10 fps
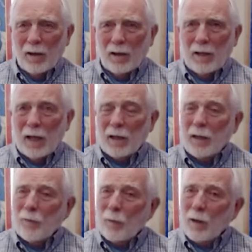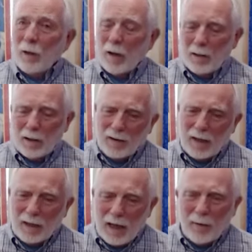Yet if we
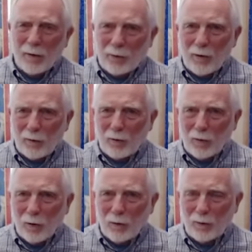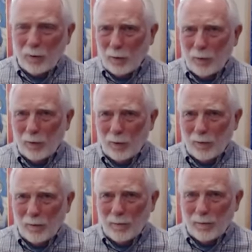allow ourselves to go through
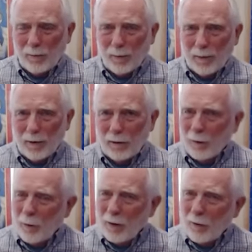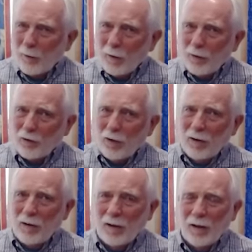a little bit of the
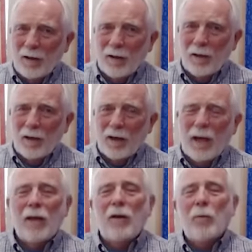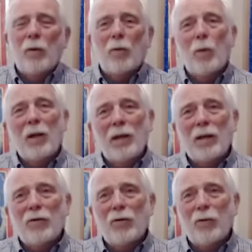friction and then we're
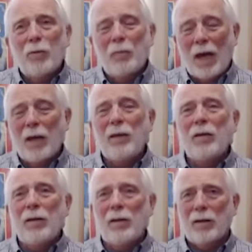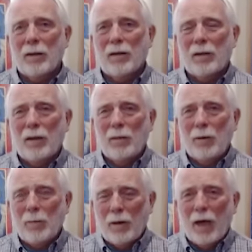willing to bend and
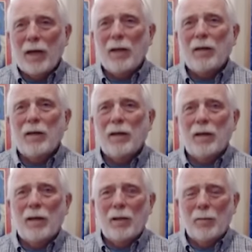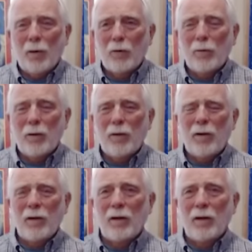be pliant and moldable,